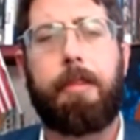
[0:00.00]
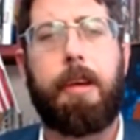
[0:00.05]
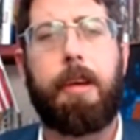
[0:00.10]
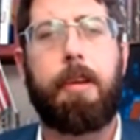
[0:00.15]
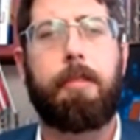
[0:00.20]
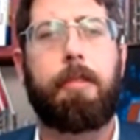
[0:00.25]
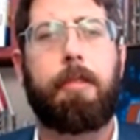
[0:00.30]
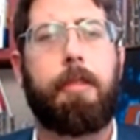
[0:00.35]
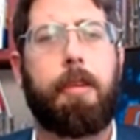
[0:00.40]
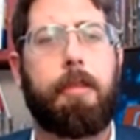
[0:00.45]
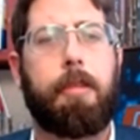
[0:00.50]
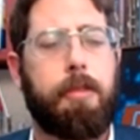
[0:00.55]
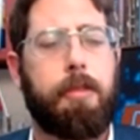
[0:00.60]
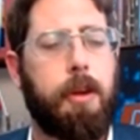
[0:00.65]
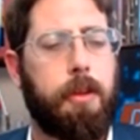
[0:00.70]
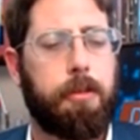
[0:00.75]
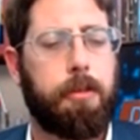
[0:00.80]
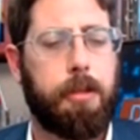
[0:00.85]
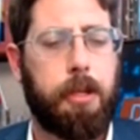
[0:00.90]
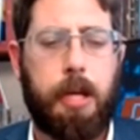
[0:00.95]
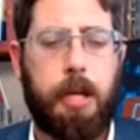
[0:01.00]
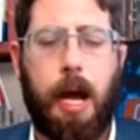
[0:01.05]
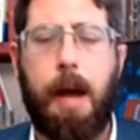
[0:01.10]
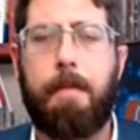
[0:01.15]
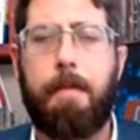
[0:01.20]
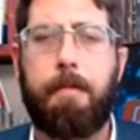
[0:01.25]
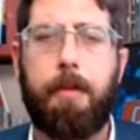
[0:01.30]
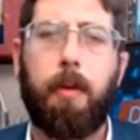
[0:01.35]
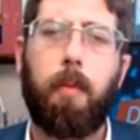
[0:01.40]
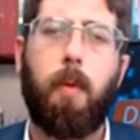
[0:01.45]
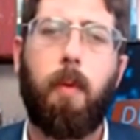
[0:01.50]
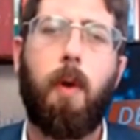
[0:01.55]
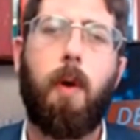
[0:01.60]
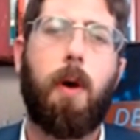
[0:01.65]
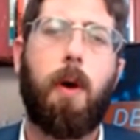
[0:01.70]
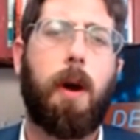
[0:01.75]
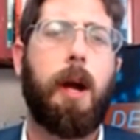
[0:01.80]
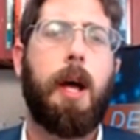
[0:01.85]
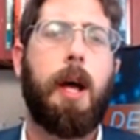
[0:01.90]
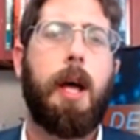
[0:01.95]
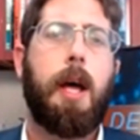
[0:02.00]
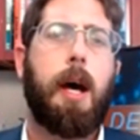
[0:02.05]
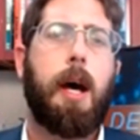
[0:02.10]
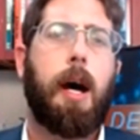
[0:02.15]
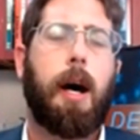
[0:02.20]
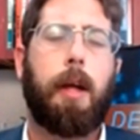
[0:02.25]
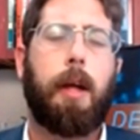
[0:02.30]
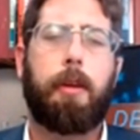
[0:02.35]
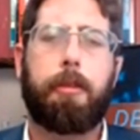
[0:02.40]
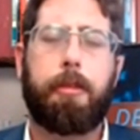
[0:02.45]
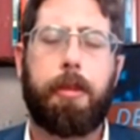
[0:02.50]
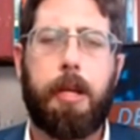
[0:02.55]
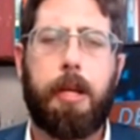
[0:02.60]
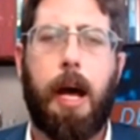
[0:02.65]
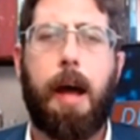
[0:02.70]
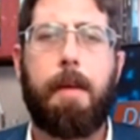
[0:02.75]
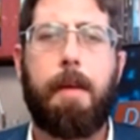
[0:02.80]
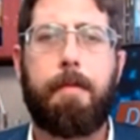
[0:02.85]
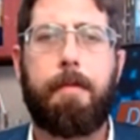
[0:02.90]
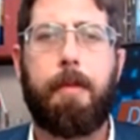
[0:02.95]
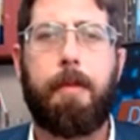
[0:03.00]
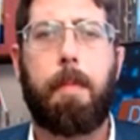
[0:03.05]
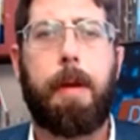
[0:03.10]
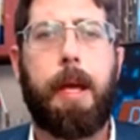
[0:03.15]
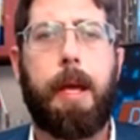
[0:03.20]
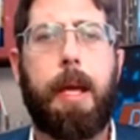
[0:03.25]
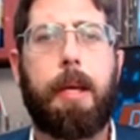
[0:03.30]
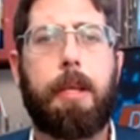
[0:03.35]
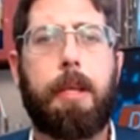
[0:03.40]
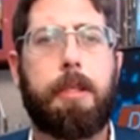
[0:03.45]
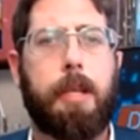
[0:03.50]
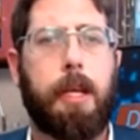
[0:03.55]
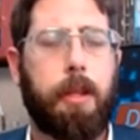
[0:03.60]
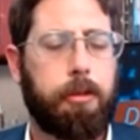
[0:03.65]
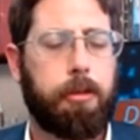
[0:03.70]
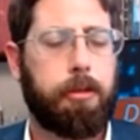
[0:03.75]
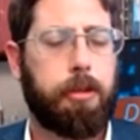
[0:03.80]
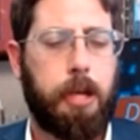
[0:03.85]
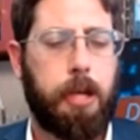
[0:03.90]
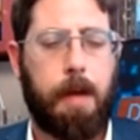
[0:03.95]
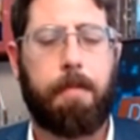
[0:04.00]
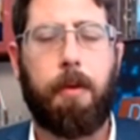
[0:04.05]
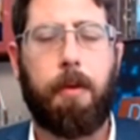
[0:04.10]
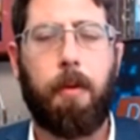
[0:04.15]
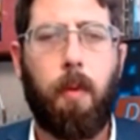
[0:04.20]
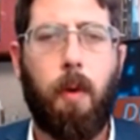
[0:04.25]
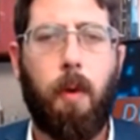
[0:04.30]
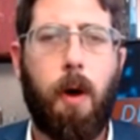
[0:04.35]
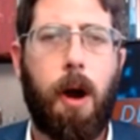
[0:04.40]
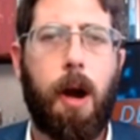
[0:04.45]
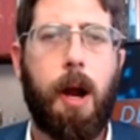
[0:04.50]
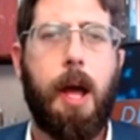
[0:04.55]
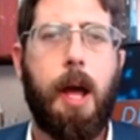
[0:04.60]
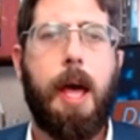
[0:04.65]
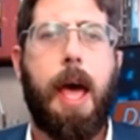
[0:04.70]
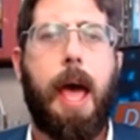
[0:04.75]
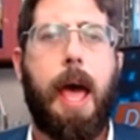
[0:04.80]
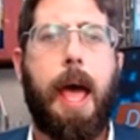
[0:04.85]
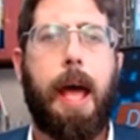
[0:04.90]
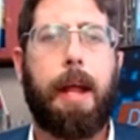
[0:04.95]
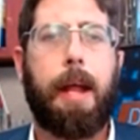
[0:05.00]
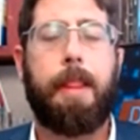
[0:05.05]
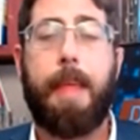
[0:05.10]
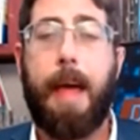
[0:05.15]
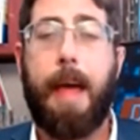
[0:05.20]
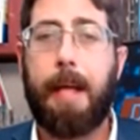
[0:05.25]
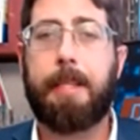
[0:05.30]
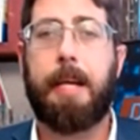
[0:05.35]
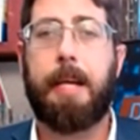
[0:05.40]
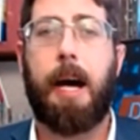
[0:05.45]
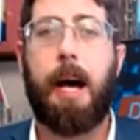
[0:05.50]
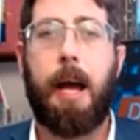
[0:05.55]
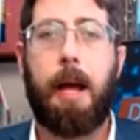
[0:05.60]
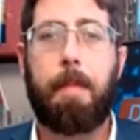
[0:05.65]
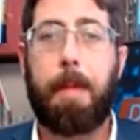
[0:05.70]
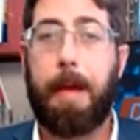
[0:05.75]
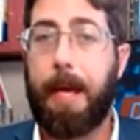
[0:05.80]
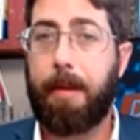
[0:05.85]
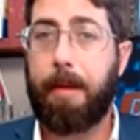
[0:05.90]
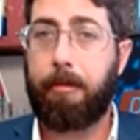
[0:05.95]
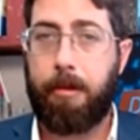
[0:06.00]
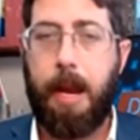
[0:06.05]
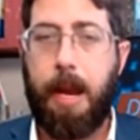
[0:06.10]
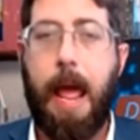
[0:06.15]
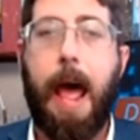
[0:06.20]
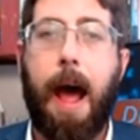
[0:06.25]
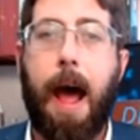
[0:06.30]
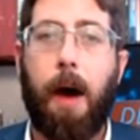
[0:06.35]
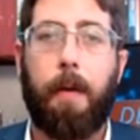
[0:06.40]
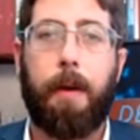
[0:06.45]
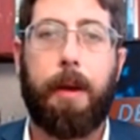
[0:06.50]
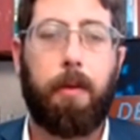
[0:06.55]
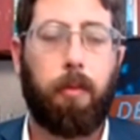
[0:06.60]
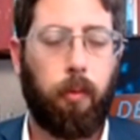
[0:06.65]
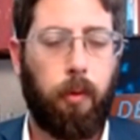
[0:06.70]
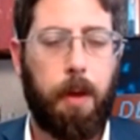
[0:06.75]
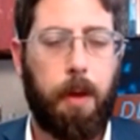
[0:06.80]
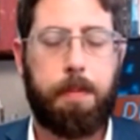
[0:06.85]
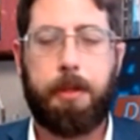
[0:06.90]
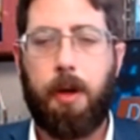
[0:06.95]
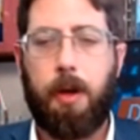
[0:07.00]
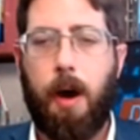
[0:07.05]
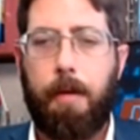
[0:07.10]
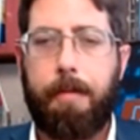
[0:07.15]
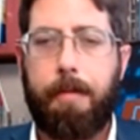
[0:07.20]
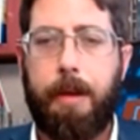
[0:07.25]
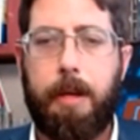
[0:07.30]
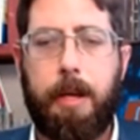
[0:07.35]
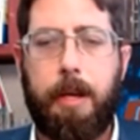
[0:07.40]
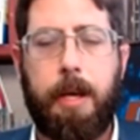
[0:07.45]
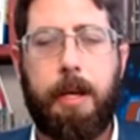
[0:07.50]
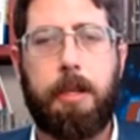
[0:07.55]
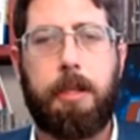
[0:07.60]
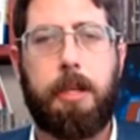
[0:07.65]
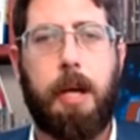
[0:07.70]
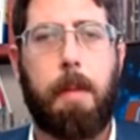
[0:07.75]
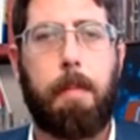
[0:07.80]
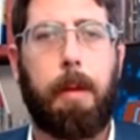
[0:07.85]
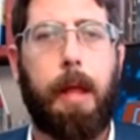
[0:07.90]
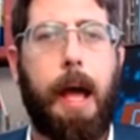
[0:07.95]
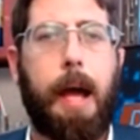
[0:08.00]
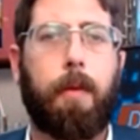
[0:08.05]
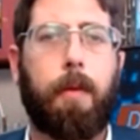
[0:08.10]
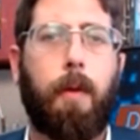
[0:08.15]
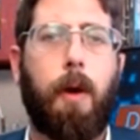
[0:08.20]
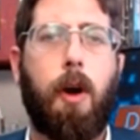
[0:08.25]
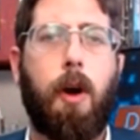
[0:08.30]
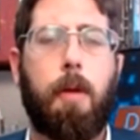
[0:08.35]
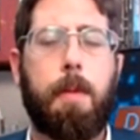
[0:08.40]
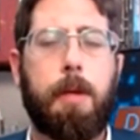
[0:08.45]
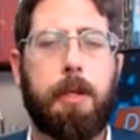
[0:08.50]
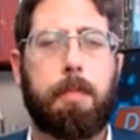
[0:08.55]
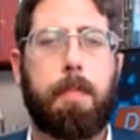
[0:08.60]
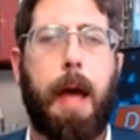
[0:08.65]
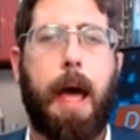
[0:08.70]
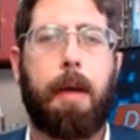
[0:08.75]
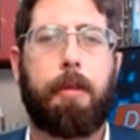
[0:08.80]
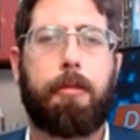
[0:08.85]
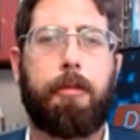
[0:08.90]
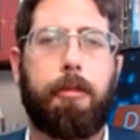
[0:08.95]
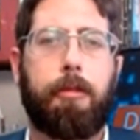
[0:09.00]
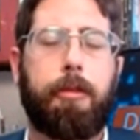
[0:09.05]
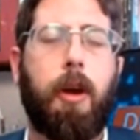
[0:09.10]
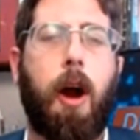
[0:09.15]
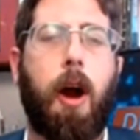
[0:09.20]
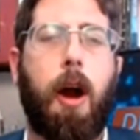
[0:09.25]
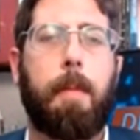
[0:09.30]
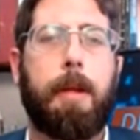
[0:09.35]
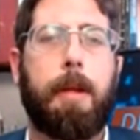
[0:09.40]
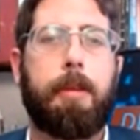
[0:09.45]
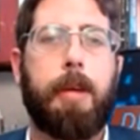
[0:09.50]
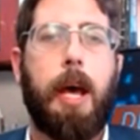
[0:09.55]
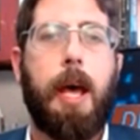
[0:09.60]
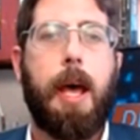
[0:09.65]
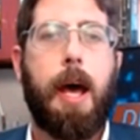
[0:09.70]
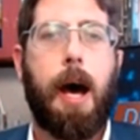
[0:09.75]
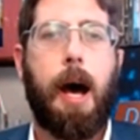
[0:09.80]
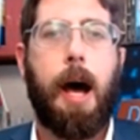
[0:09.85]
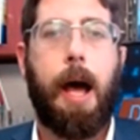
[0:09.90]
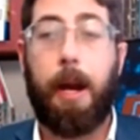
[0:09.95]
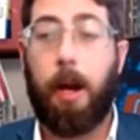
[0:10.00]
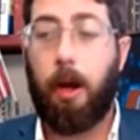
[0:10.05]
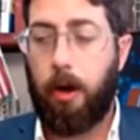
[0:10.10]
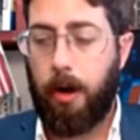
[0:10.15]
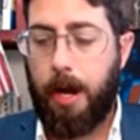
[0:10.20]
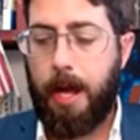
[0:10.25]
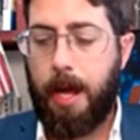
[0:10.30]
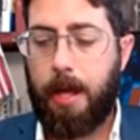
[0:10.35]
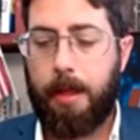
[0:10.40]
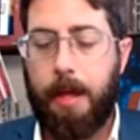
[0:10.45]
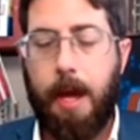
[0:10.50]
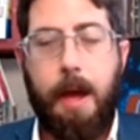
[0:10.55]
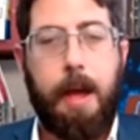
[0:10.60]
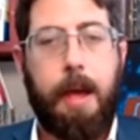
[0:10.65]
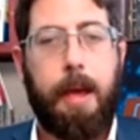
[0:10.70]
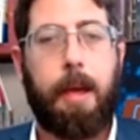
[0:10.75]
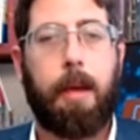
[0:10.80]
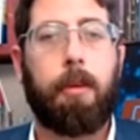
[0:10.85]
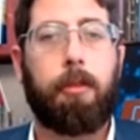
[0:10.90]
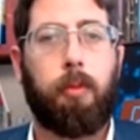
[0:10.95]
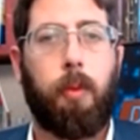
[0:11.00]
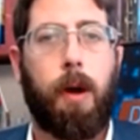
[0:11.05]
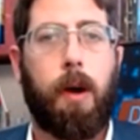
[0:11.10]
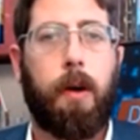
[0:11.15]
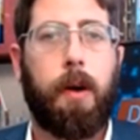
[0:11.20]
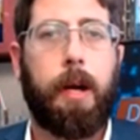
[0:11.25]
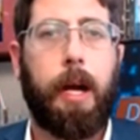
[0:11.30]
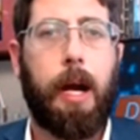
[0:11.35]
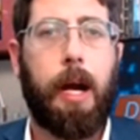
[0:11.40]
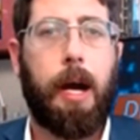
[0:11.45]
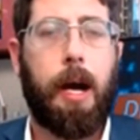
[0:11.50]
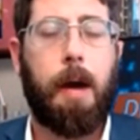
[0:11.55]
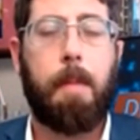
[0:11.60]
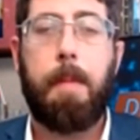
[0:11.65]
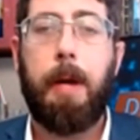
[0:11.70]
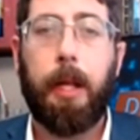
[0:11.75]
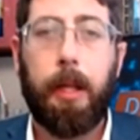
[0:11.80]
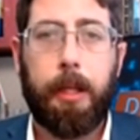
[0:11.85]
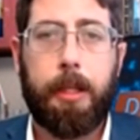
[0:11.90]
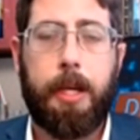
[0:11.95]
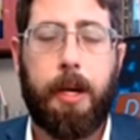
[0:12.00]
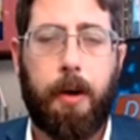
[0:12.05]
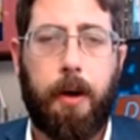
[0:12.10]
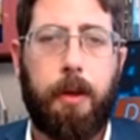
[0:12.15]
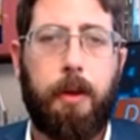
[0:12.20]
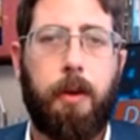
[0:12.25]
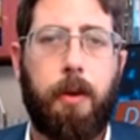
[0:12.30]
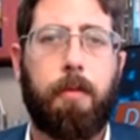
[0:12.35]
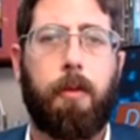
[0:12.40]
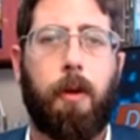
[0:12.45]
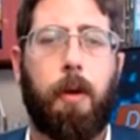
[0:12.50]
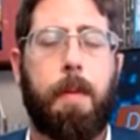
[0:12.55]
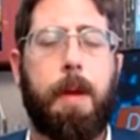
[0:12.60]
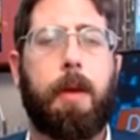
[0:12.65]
He says, there's a time for war, there's a time for peace, and there's a time for war, and that time is now. And he rips off his black robe, his pastor's garments, and underneath he is wearing a military uniform.